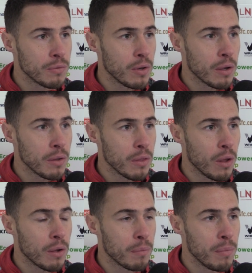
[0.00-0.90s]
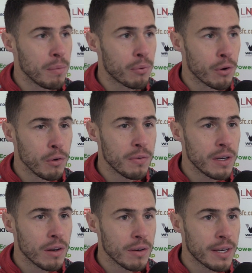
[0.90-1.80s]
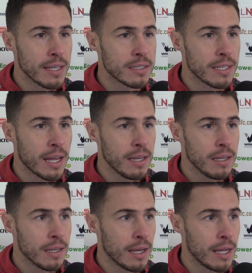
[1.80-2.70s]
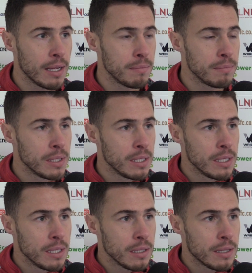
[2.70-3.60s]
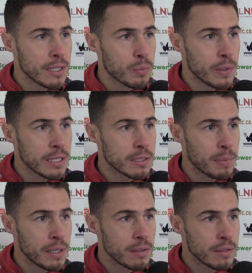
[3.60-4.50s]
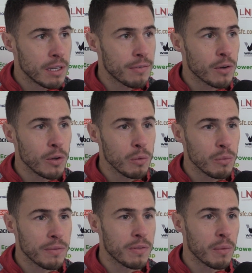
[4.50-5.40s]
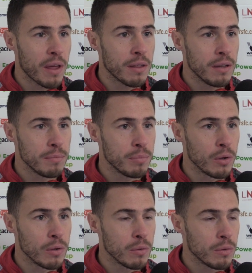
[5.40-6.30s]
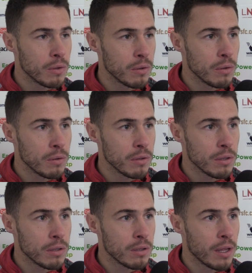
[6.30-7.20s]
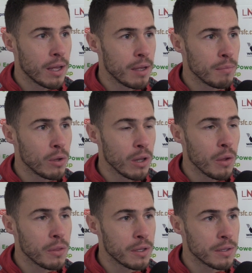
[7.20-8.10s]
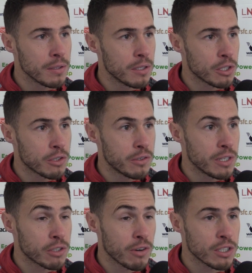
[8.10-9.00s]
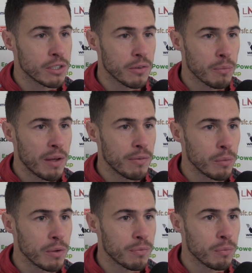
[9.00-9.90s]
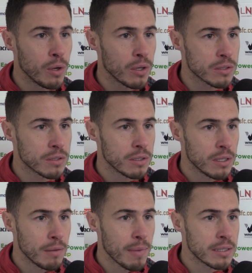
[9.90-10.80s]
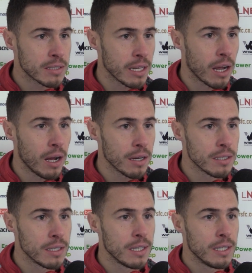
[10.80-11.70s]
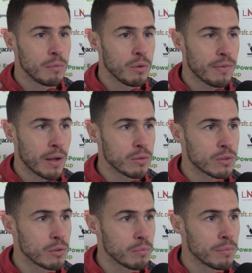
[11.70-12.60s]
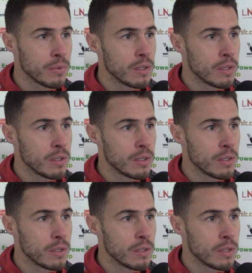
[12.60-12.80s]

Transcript: not improving on day to day. This week's been difficult with the weather, but although the distraction of the weather, we've worked immensely hard. We found some